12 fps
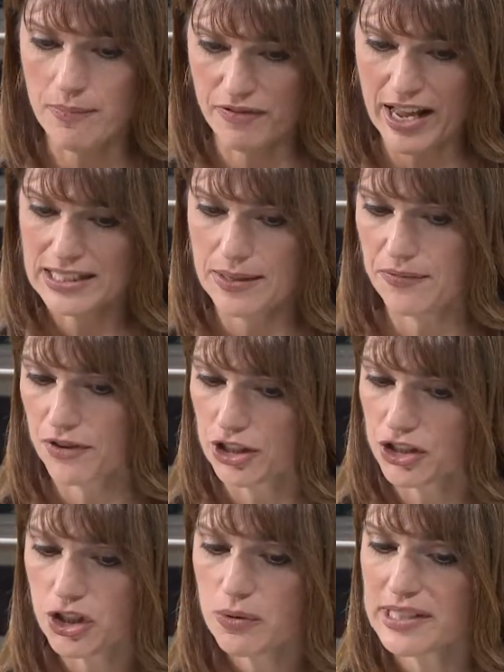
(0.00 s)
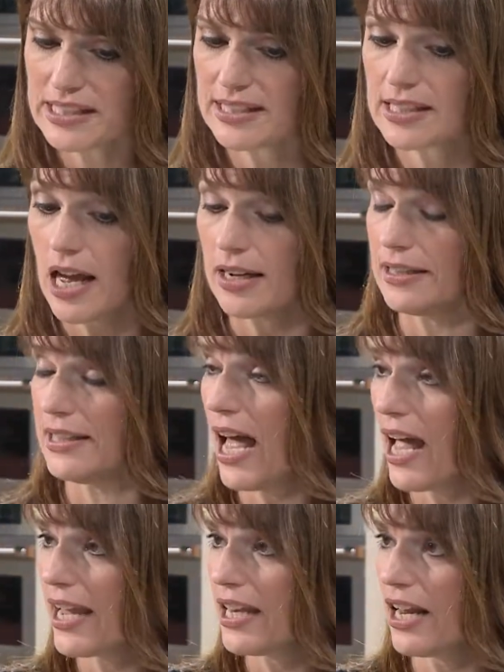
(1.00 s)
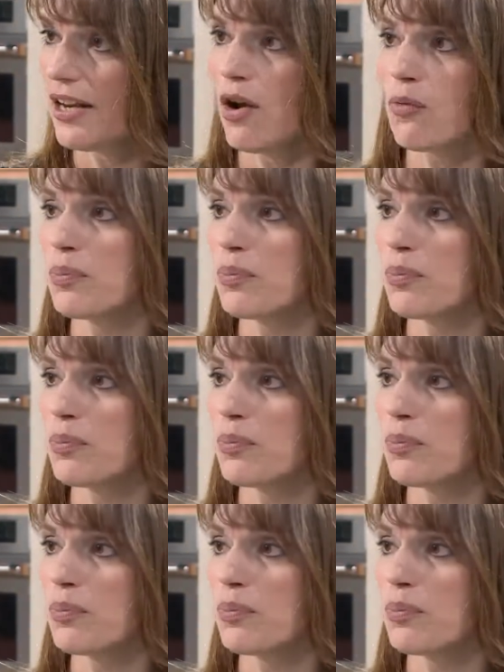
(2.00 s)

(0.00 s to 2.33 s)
Facts Up Front too is it's not a diet and